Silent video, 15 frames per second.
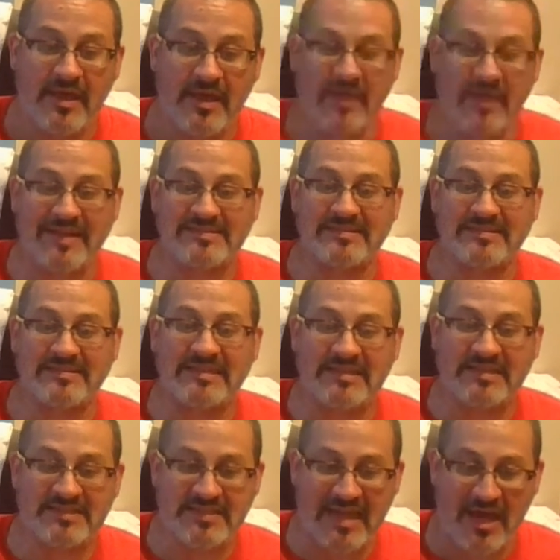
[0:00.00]
And that's
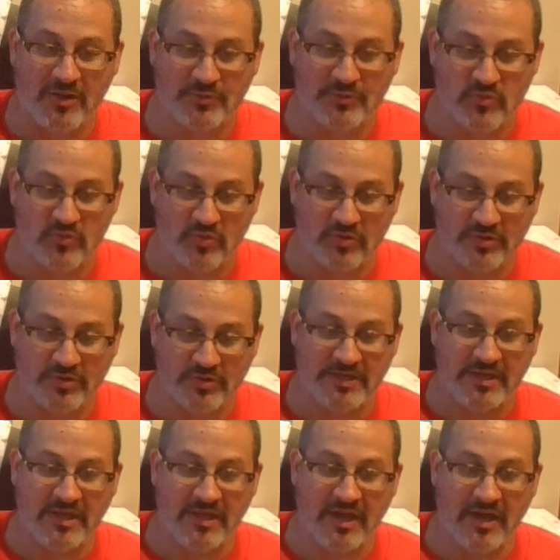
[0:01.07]
leading us now toward
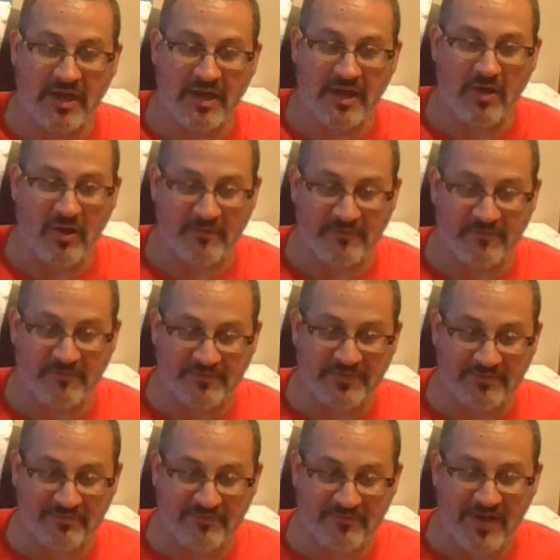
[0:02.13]
our 5th
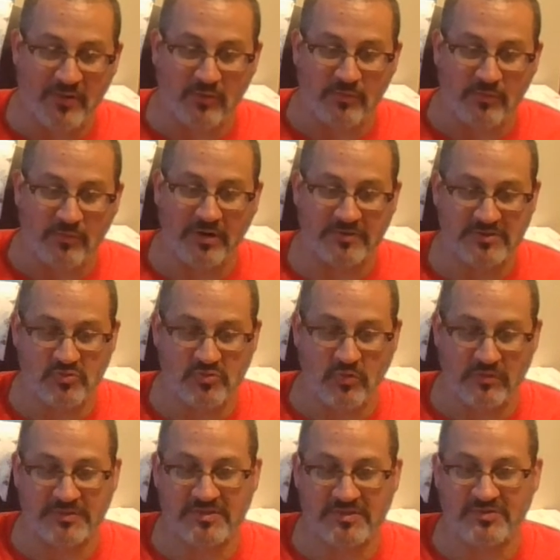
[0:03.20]
and final part of the
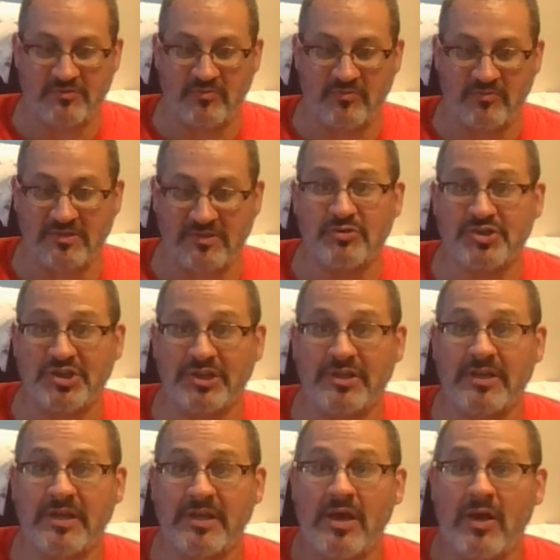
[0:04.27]
story, which is the
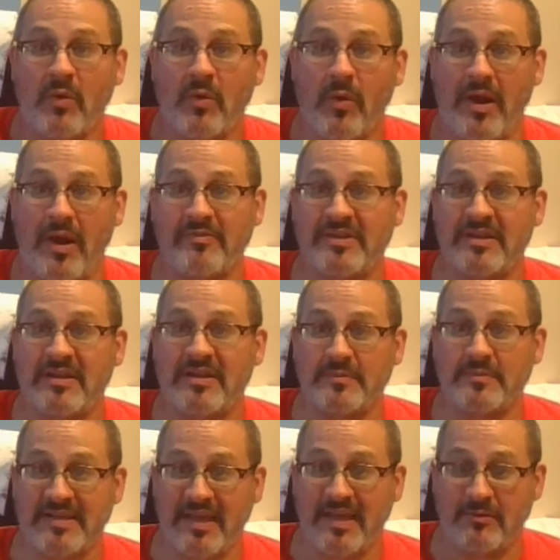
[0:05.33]
resolution, where everything
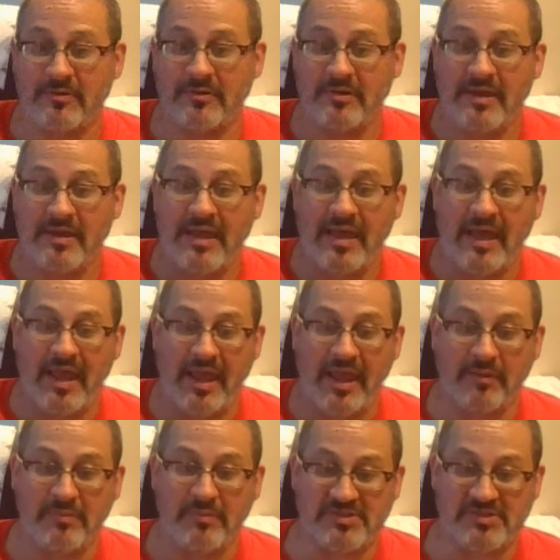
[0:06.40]
comes together,
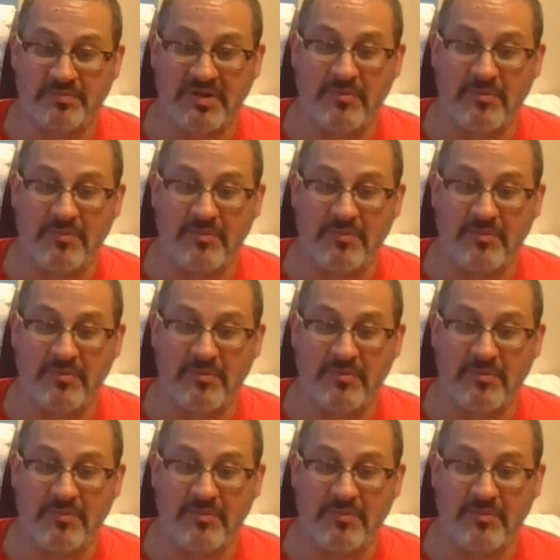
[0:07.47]
and Mr.